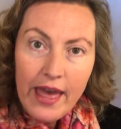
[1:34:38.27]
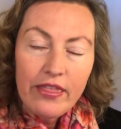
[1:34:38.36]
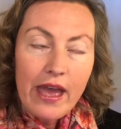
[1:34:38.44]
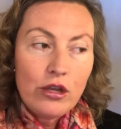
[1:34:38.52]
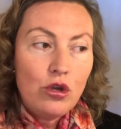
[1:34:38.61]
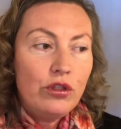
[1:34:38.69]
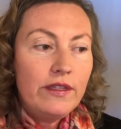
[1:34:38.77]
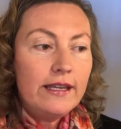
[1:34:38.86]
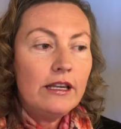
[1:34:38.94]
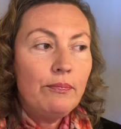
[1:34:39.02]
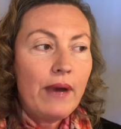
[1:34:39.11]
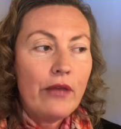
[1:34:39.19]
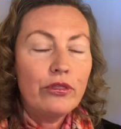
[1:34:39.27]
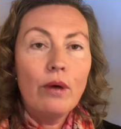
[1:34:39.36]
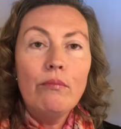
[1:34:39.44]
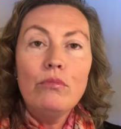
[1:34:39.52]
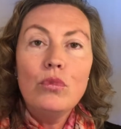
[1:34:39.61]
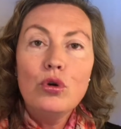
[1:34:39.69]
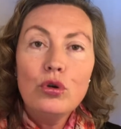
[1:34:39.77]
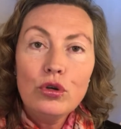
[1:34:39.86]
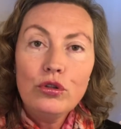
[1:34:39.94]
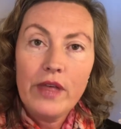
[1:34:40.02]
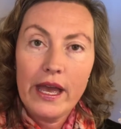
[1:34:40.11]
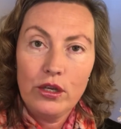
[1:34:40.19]
that you think about the
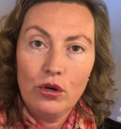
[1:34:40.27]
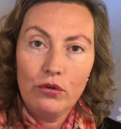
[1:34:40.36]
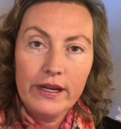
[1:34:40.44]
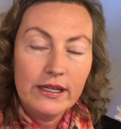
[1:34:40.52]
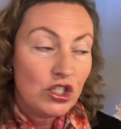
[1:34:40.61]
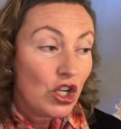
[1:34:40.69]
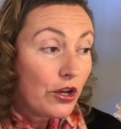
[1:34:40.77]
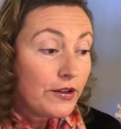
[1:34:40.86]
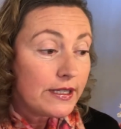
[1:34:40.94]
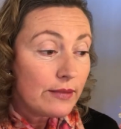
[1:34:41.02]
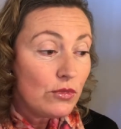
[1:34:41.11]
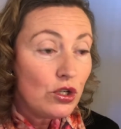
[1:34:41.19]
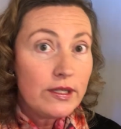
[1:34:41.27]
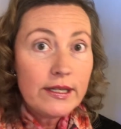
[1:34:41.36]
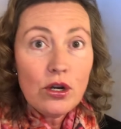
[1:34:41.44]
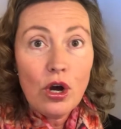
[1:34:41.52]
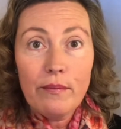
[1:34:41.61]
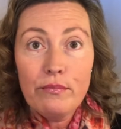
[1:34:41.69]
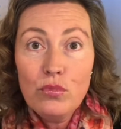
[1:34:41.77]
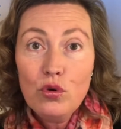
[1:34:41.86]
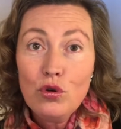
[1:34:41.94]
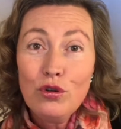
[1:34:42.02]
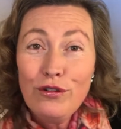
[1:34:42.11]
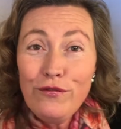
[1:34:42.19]
mood that you're in. Turn some music on,
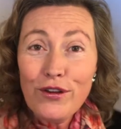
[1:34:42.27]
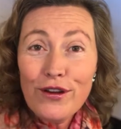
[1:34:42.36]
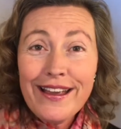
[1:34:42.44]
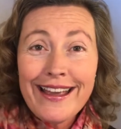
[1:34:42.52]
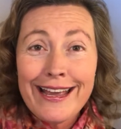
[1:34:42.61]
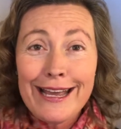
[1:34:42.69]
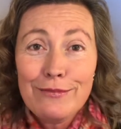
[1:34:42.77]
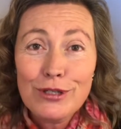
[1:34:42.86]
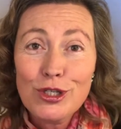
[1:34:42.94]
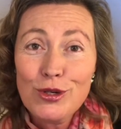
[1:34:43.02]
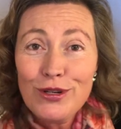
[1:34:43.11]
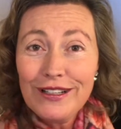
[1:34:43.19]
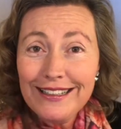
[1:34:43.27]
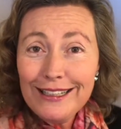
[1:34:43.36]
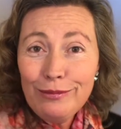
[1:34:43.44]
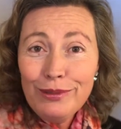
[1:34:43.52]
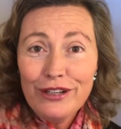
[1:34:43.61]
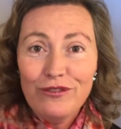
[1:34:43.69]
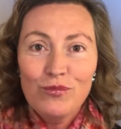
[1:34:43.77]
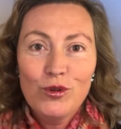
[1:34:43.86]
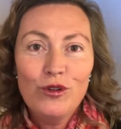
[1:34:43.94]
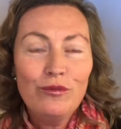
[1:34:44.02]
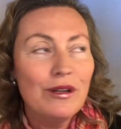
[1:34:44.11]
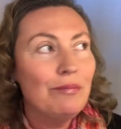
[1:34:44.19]
move your hips, do a little bit of
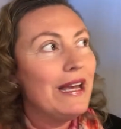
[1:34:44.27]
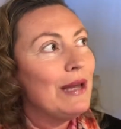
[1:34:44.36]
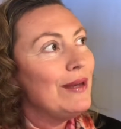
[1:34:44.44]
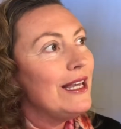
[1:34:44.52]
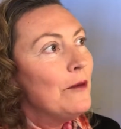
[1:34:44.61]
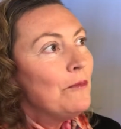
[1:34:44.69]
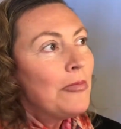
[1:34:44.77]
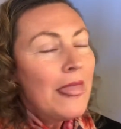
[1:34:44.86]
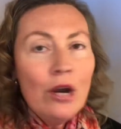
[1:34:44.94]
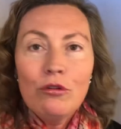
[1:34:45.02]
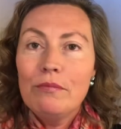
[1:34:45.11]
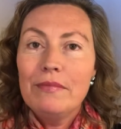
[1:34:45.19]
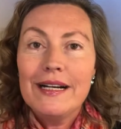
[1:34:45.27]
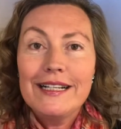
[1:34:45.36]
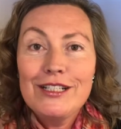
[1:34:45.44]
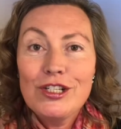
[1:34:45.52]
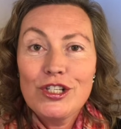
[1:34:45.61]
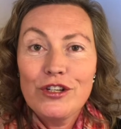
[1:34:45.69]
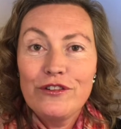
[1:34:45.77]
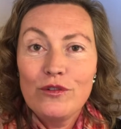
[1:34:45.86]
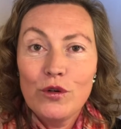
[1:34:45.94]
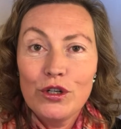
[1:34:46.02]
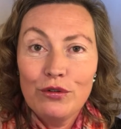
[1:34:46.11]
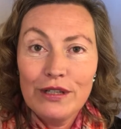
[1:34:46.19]
movement, maybe remind yourself of
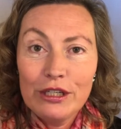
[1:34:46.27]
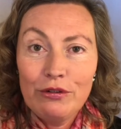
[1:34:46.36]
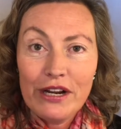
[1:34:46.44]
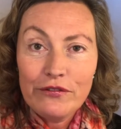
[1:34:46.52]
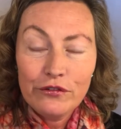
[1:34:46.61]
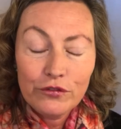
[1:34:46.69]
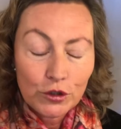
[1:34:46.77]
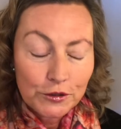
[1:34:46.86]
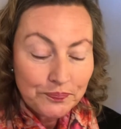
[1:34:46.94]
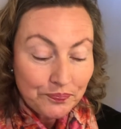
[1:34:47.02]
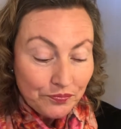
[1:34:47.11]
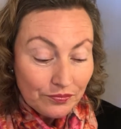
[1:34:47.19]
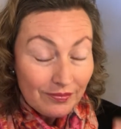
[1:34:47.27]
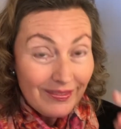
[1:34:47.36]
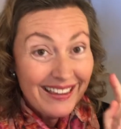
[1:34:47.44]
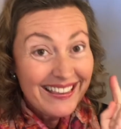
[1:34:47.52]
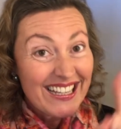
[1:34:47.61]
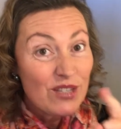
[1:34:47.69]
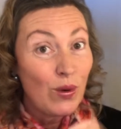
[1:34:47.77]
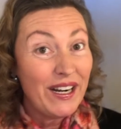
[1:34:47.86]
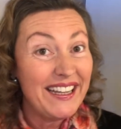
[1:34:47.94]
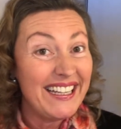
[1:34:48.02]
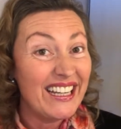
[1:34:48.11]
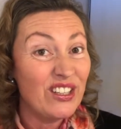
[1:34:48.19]
what you're really grateful for. That's one
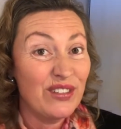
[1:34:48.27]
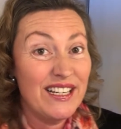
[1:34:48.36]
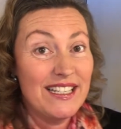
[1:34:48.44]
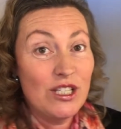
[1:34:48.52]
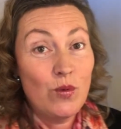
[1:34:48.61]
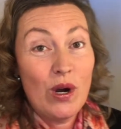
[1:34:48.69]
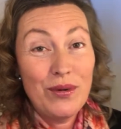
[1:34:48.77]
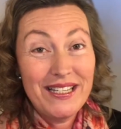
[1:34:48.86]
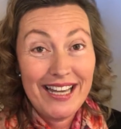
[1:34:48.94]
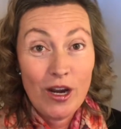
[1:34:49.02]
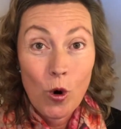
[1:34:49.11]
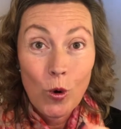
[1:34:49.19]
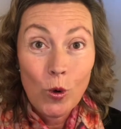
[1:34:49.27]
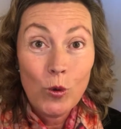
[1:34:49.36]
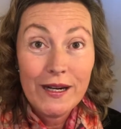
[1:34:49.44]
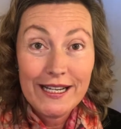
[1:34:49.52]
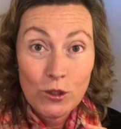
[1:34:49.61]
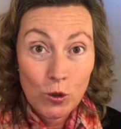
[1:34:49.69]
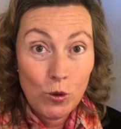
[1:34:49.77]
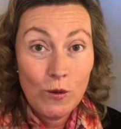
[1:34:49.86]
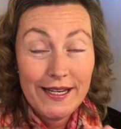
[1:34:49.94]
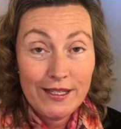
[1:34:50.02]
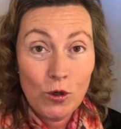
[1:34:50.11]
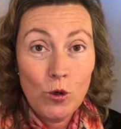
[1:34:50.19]
of the other reasons why we say always,
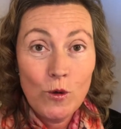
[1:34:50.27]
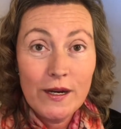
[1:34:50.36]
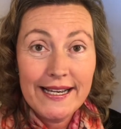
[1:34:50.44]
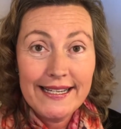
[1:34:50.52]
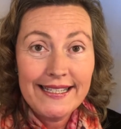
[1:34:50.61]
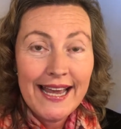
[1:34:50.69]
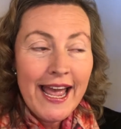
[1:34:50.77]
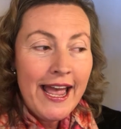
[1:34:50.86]
always, always,